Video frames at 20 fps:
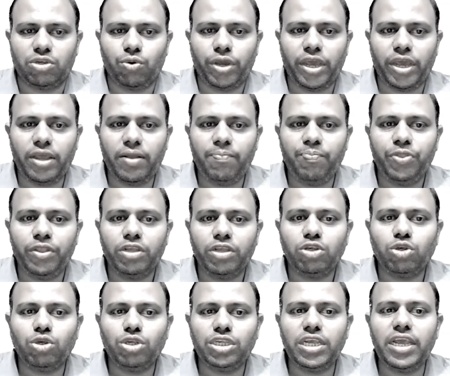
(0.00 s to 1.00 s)
Okay,
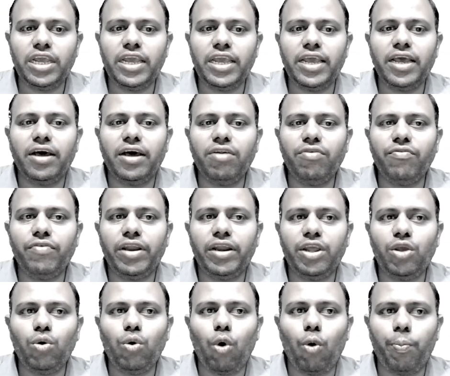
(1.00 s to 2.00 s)
so see here when
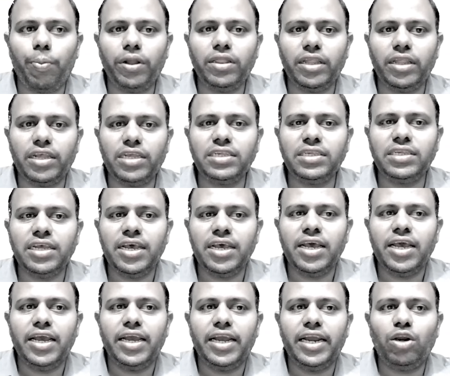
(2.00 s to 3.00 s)
you open this,
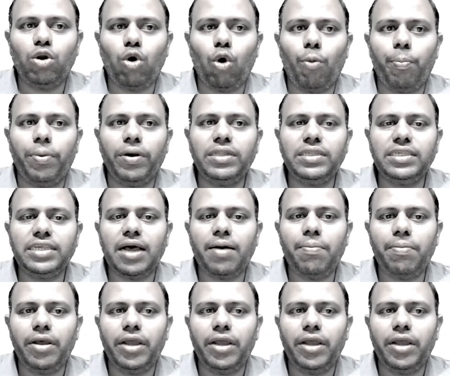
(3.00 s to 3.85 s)
it opens up